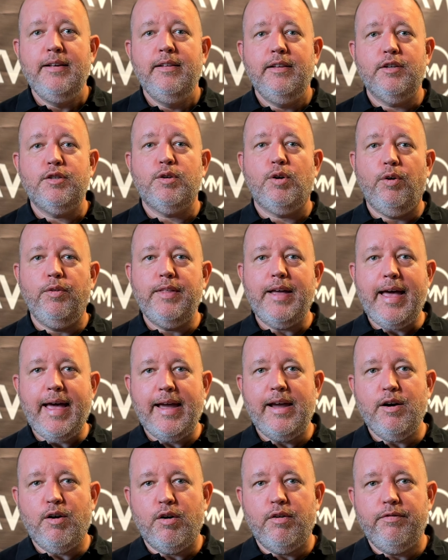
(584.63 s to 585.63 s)
That's called
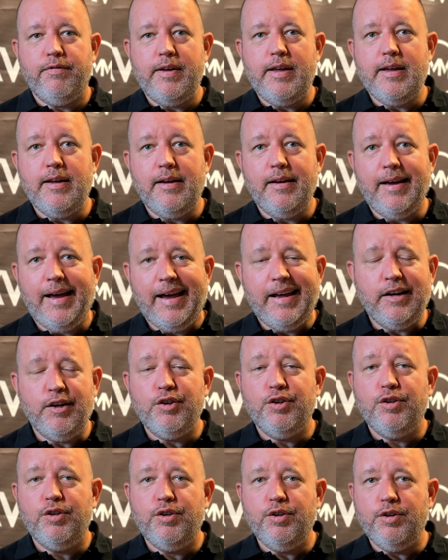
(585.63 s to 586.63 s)
the ARV, and a
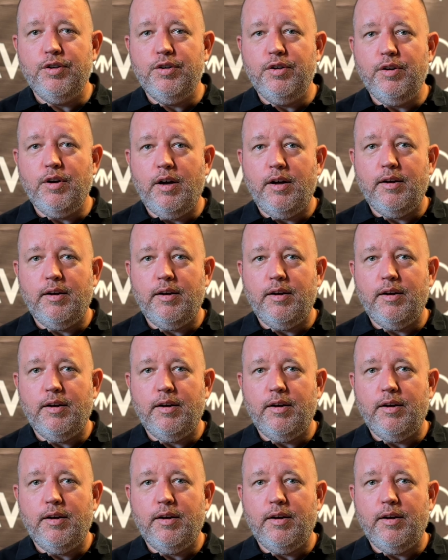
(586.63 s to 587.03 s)
good